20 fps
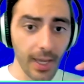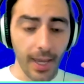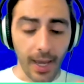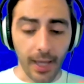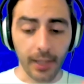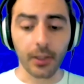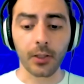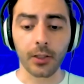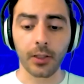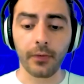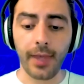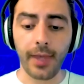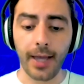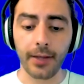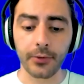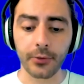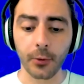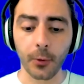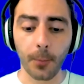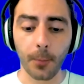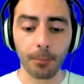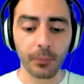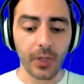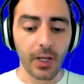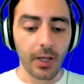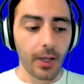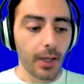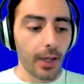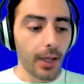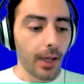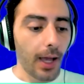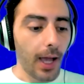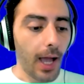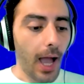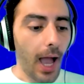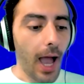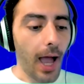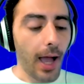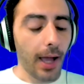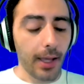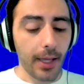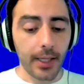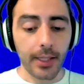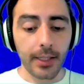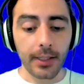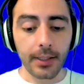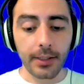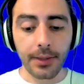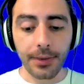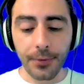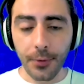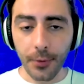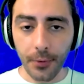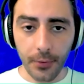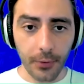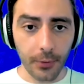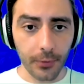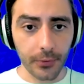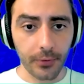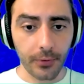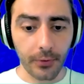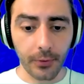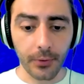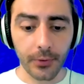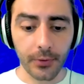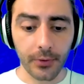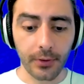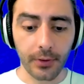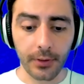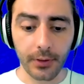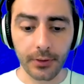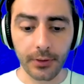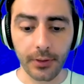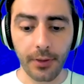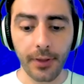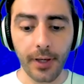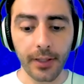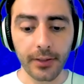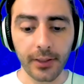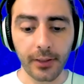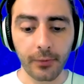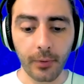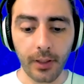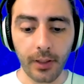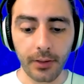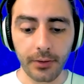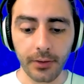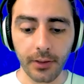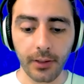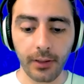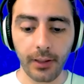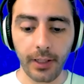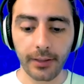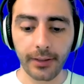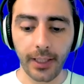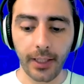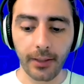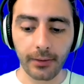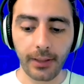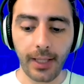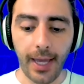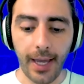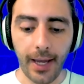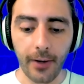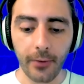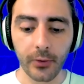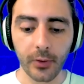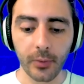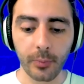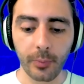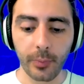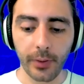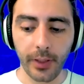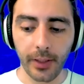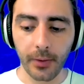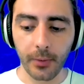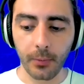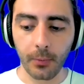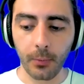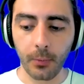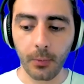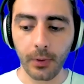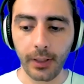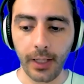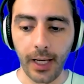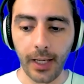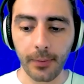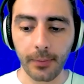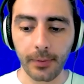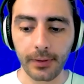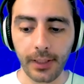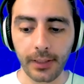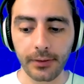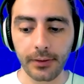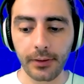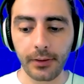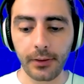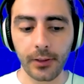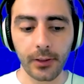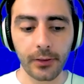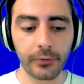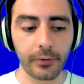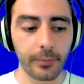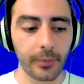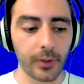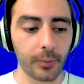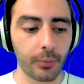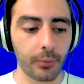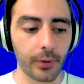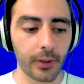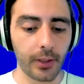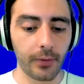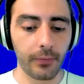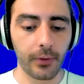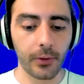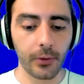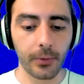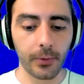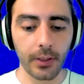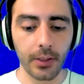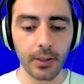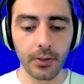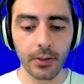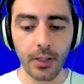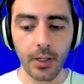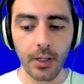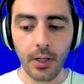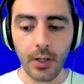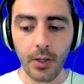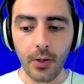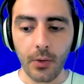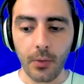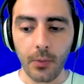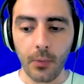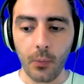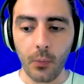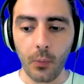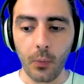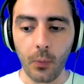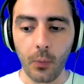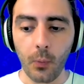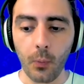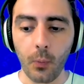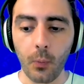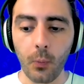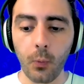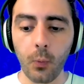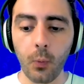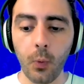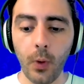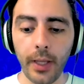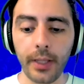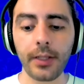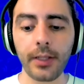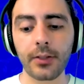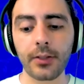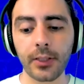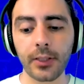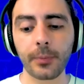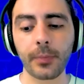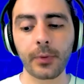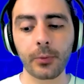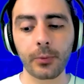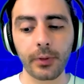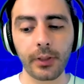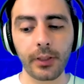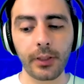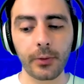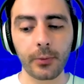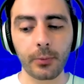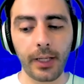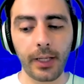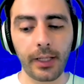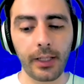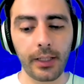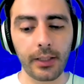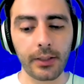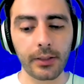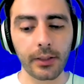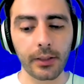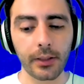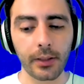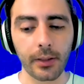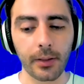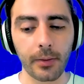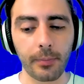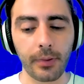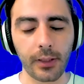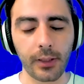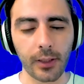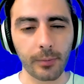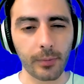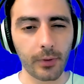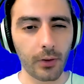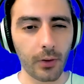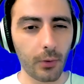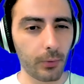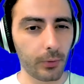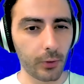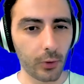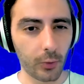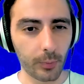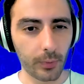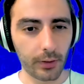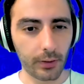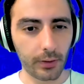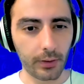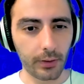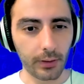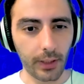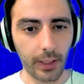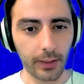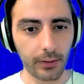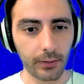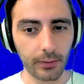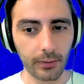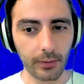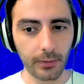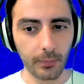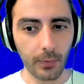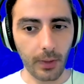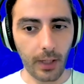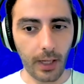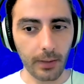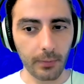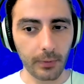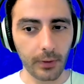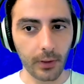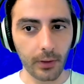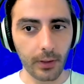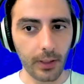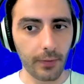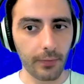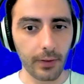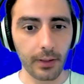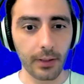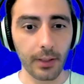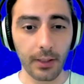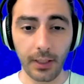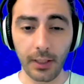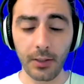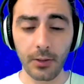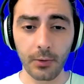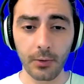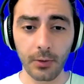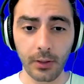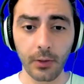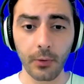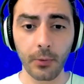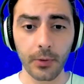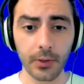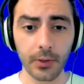and all of that. So th- those are those are just the thoughts that I wanted to collect out loud. But what I would like to hear from your point of view is, when is someone really ready to become a home owner? Like, uh, you know, if, can you go